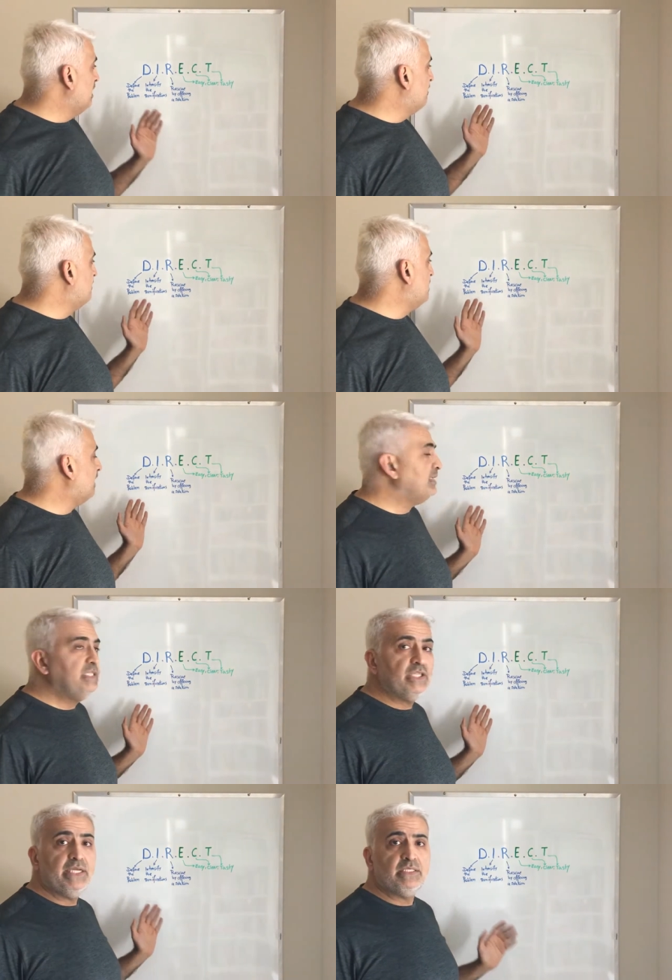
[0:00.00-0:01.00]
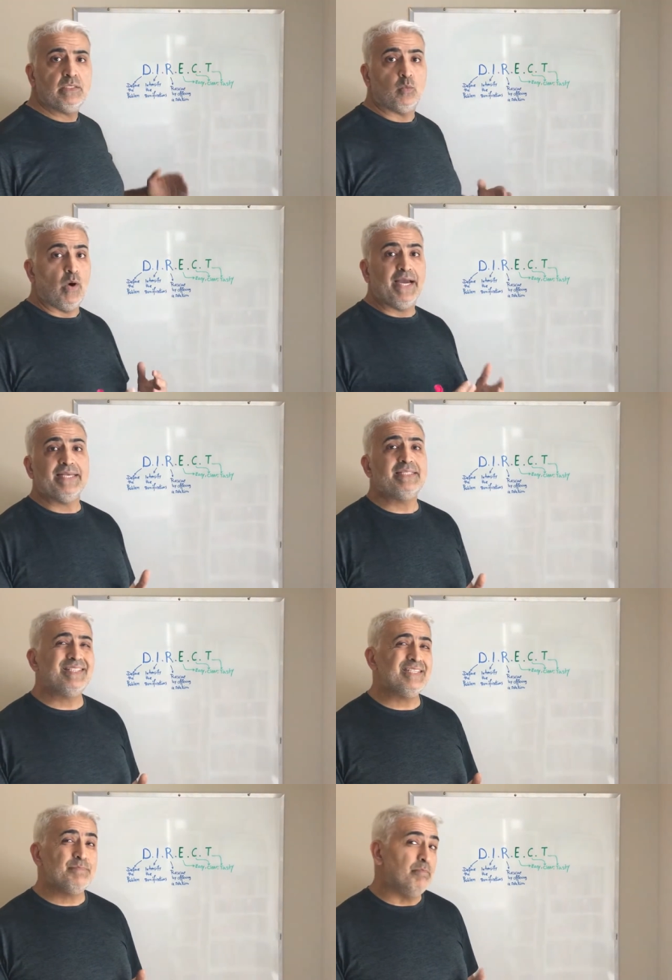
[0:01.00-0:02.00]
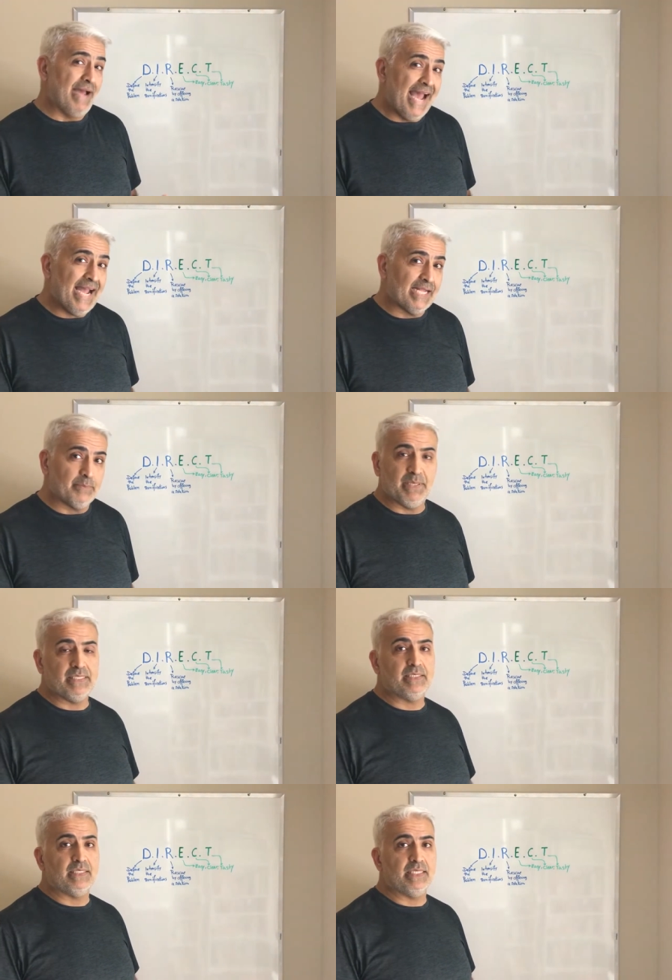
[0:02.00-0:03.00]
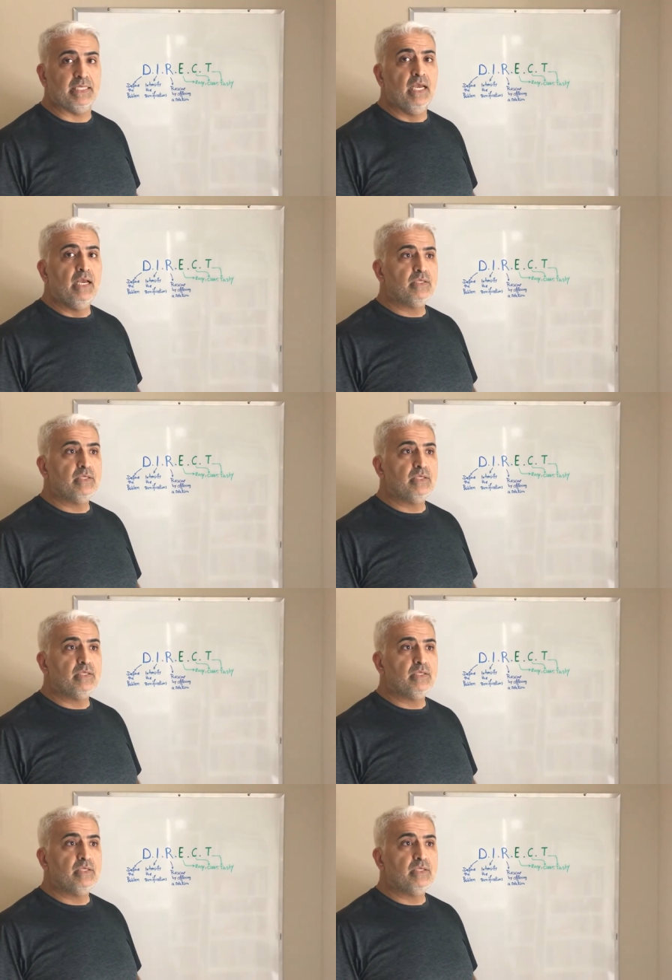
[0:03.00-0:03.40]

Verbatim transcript: If nothing changes, why is this bad, basically?